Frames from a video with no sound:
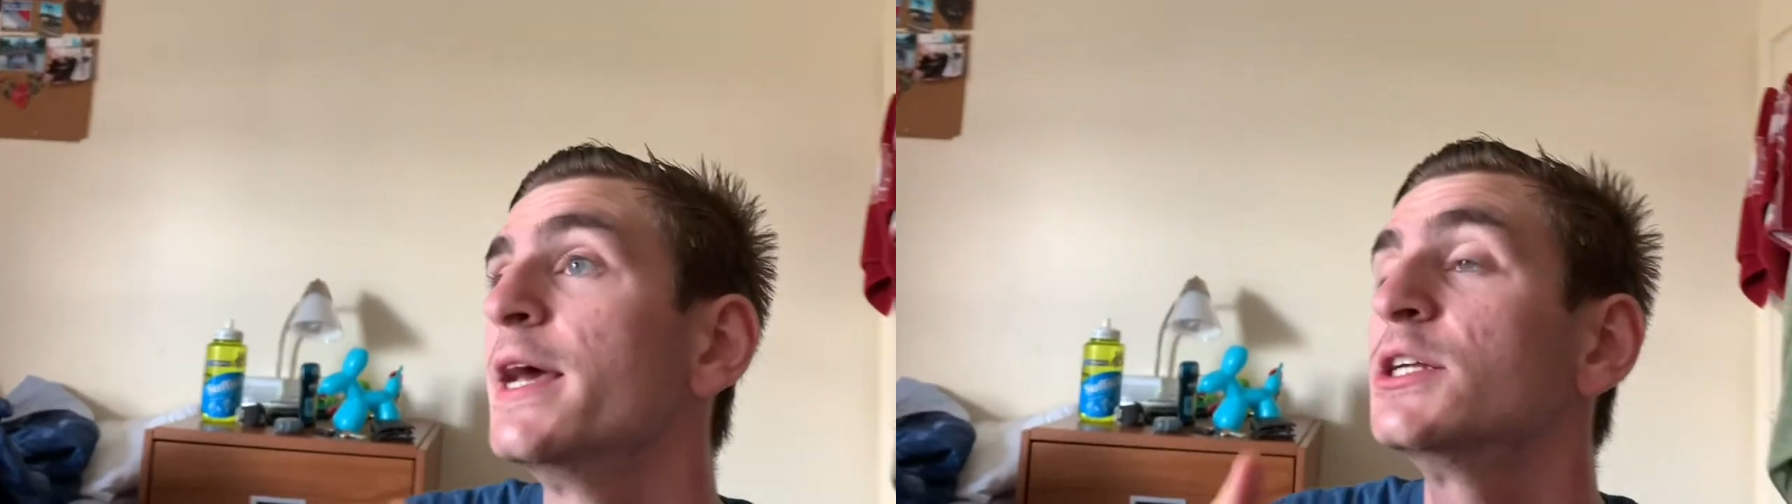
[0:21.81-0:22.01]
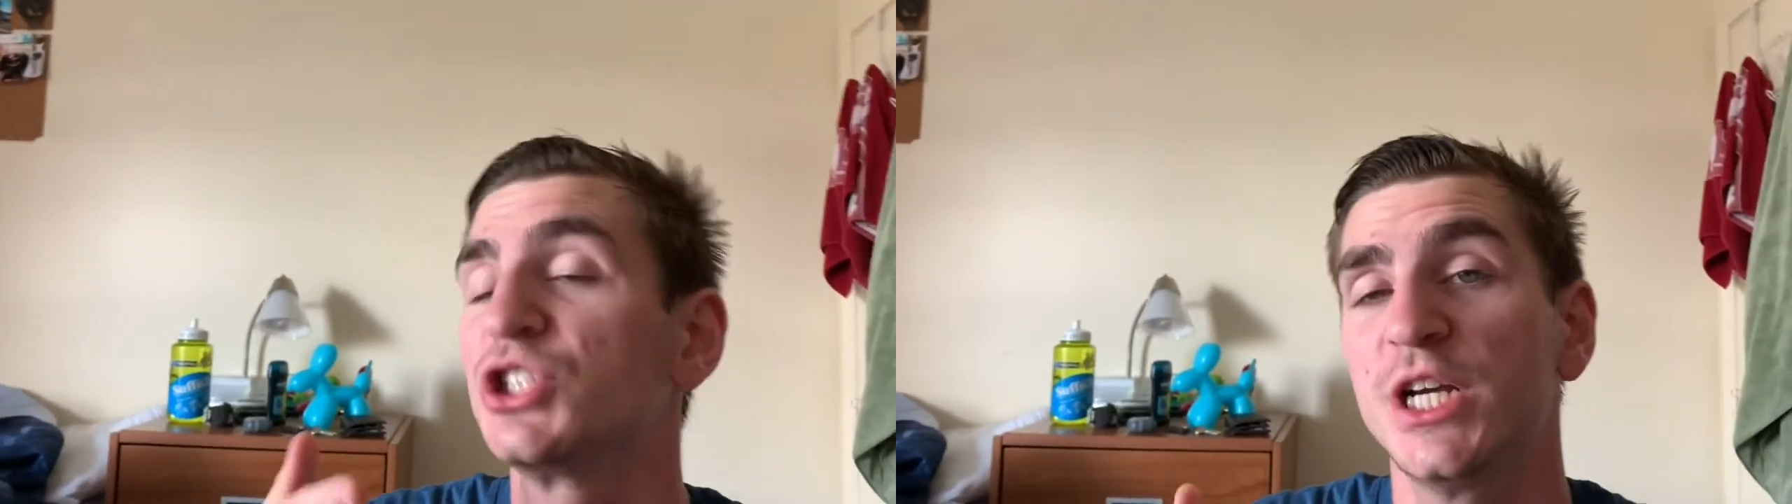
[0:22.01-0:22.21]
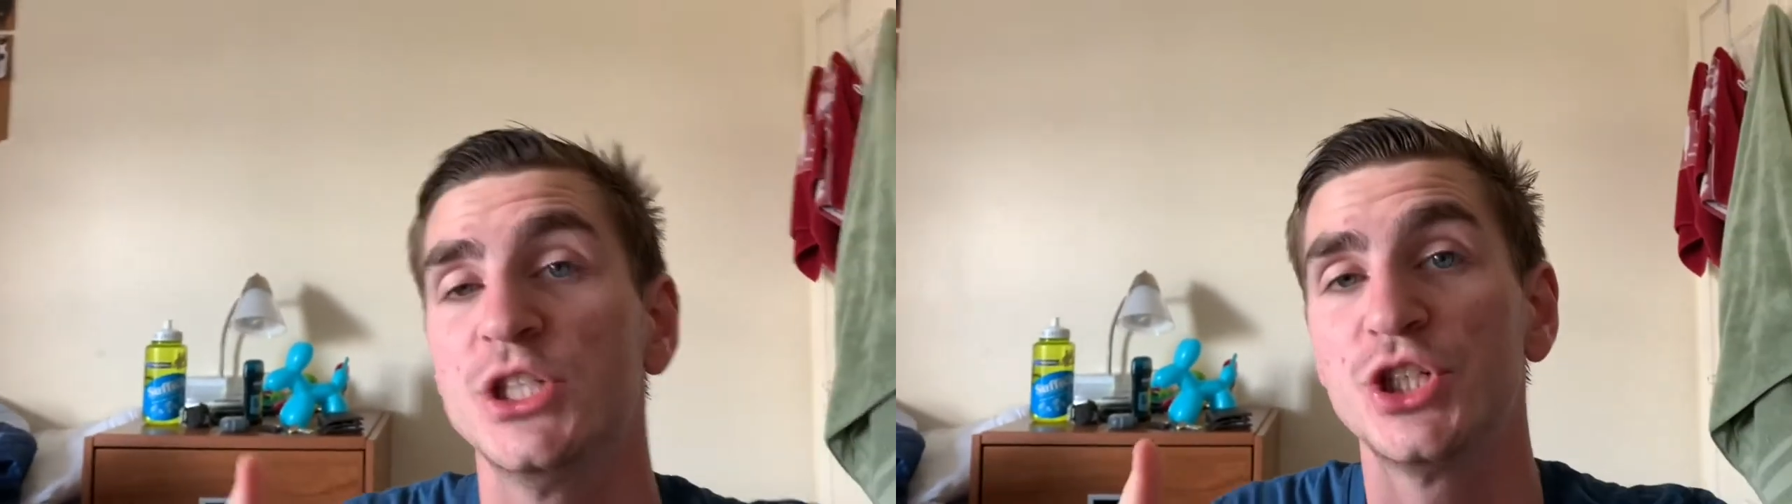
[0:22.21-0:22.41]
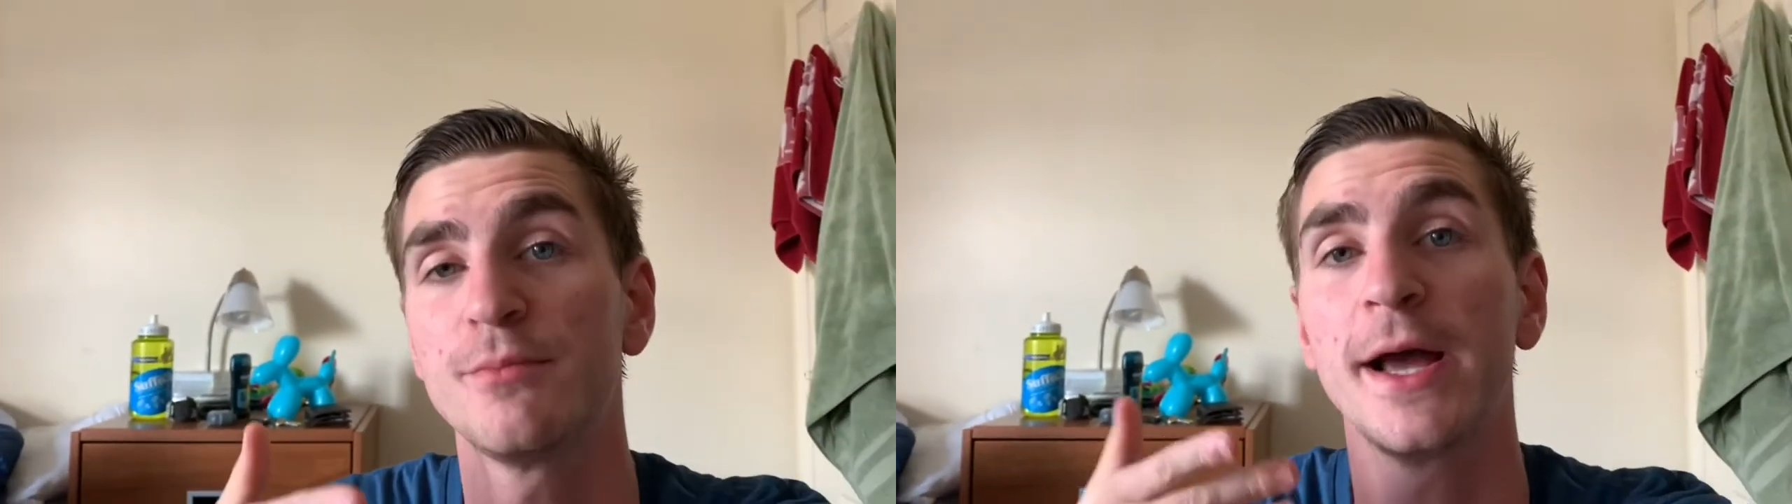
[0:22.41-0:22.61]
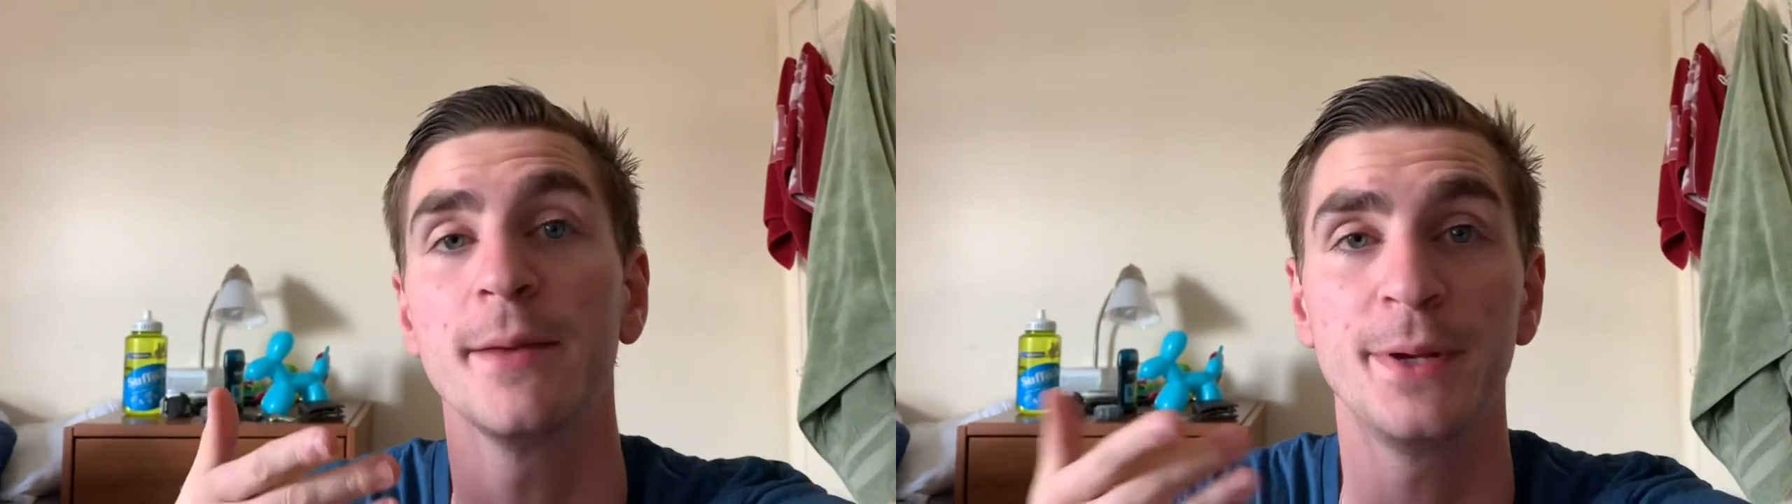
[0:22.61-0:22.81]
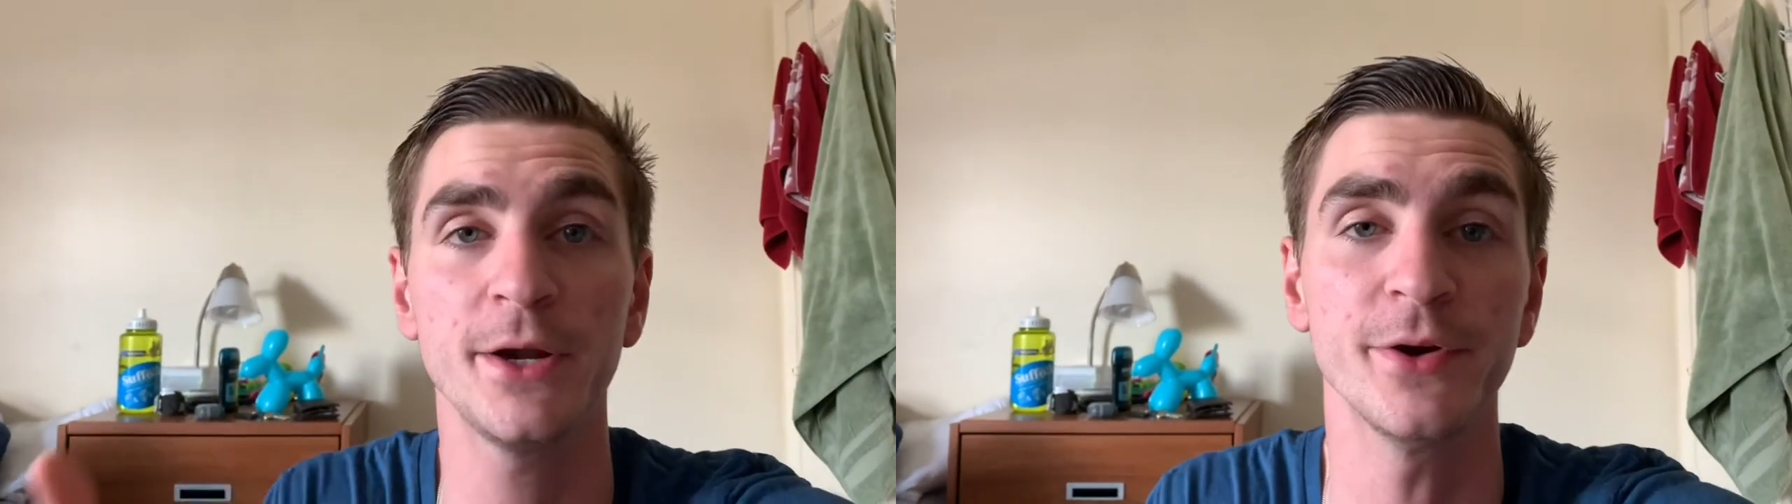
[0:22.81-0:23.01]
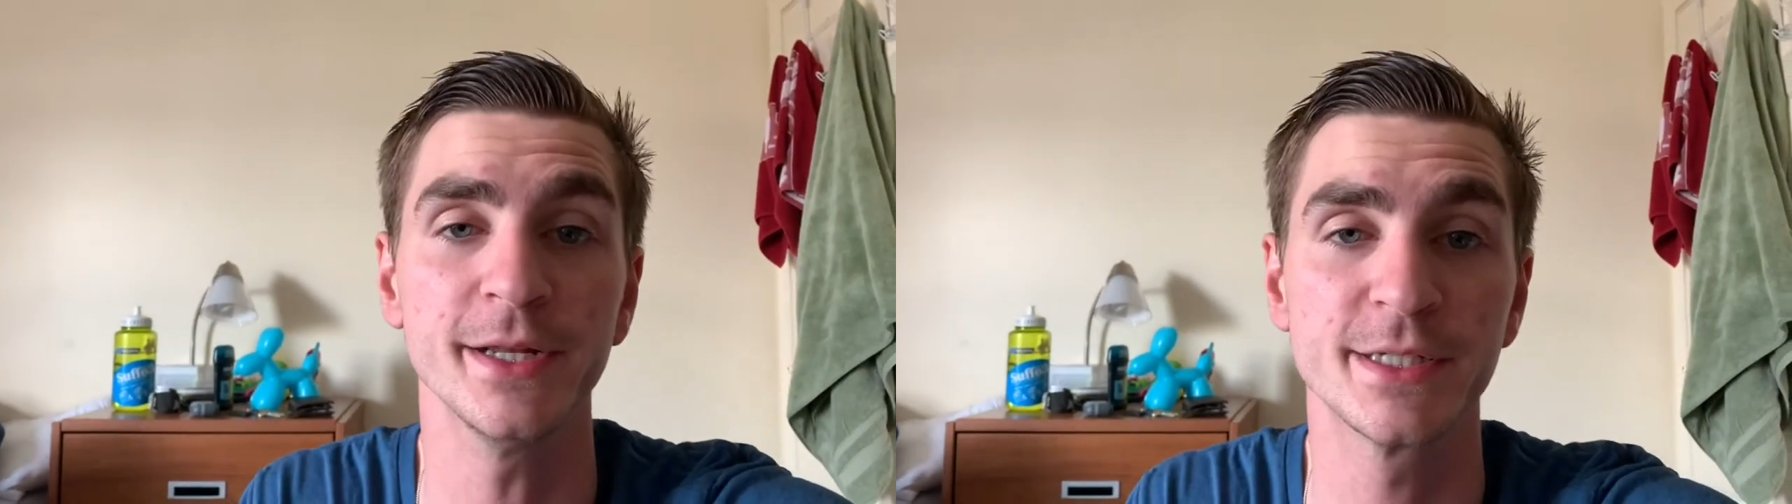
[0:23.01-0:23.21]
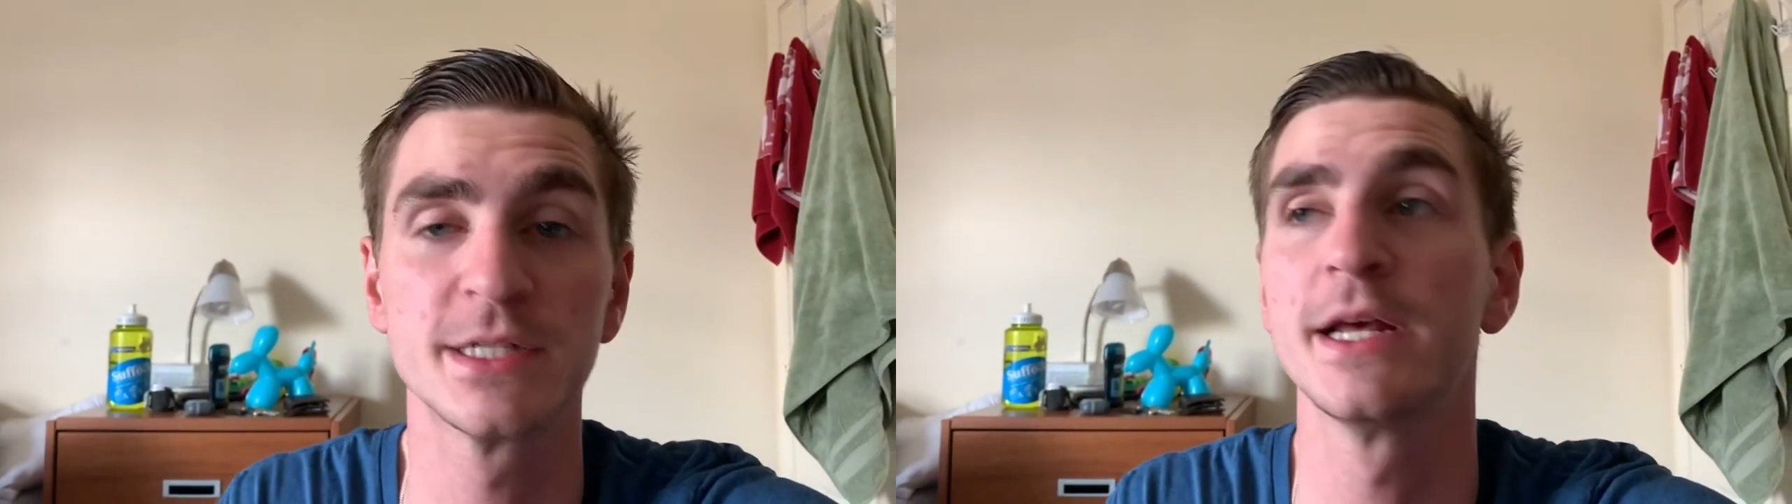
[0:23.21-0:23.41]
changing my
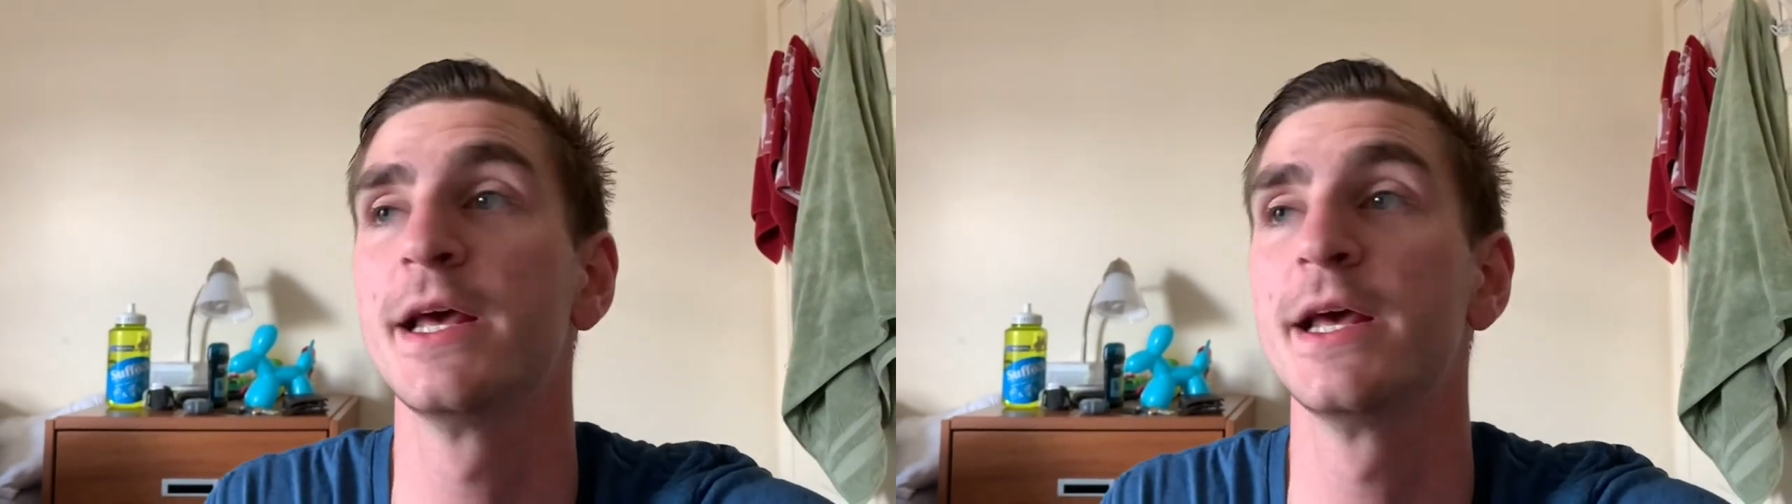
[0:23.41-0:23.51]
appearance